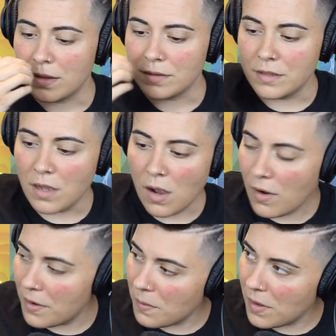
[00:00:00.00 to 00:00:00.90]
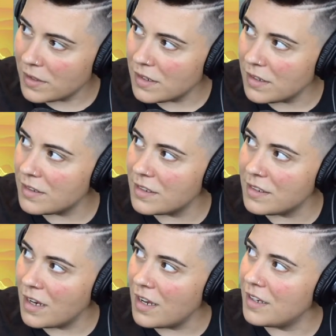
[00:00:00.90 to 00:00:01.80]
no, I don't want things to
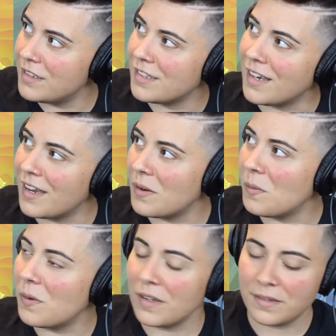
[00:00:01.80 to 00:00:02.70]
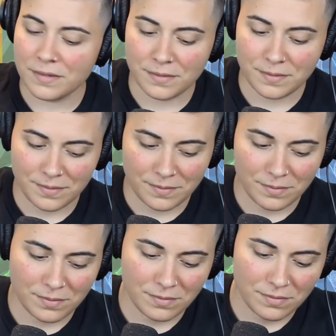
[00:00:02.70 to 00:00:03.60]
change. Like, I don't want
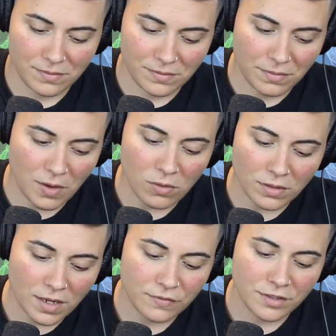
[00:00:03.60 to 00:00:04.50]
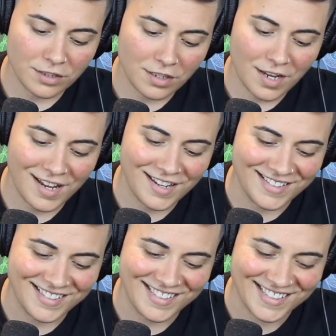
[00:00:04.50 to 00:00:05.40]
my whole life to
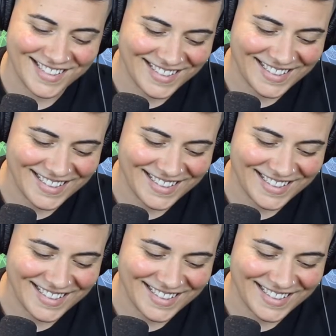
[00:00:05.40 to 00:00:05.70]
change.